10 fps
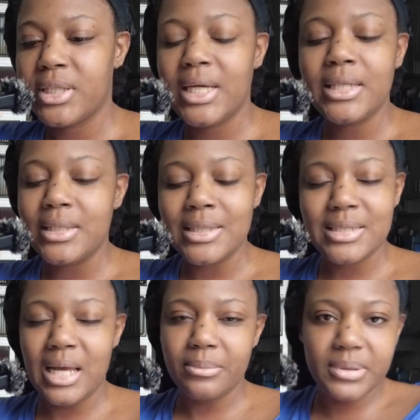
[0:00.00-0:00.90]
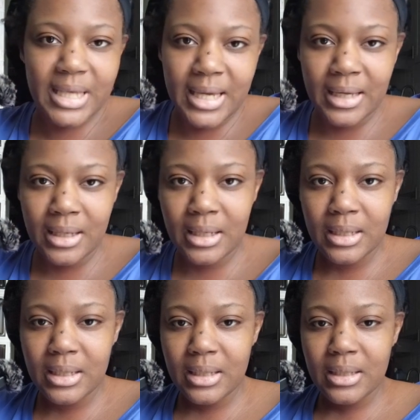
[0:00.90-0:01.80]
it does not pay
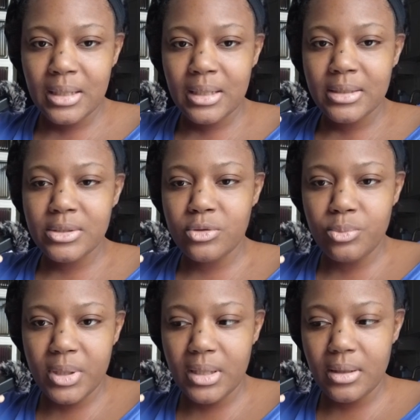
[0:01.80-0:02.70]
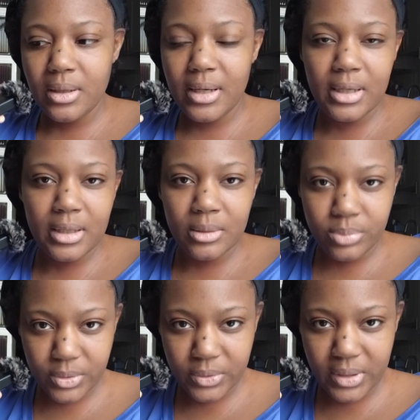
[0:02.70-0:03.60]
to be a good
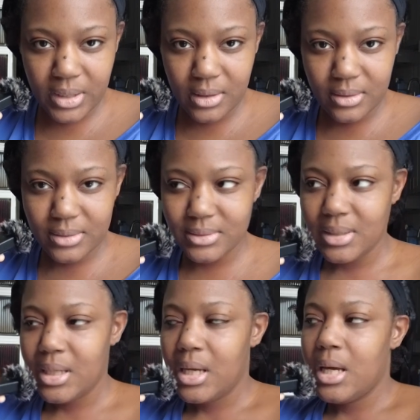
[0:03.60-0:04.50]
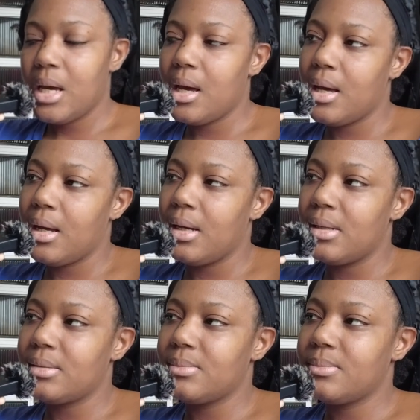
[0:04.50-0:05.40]
employee.
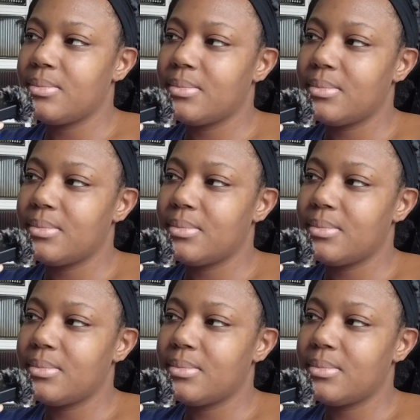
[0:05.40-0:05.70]
And